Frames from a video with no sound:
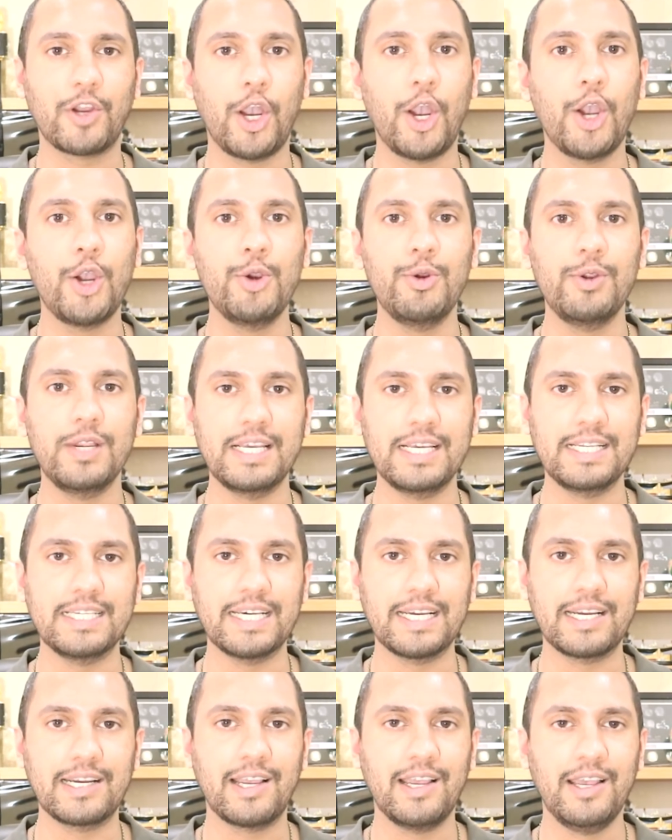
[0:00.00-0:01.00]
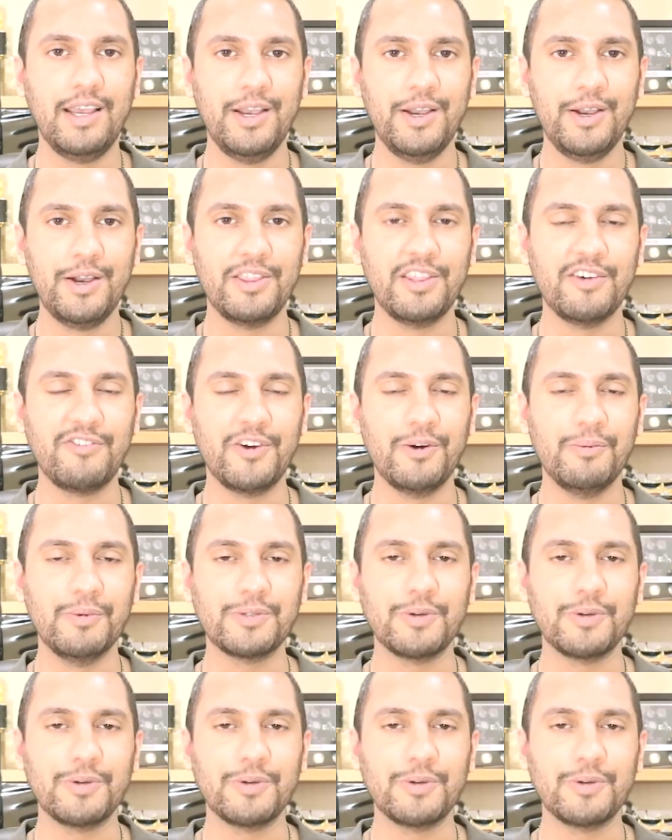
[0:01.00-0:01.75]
co-leading the film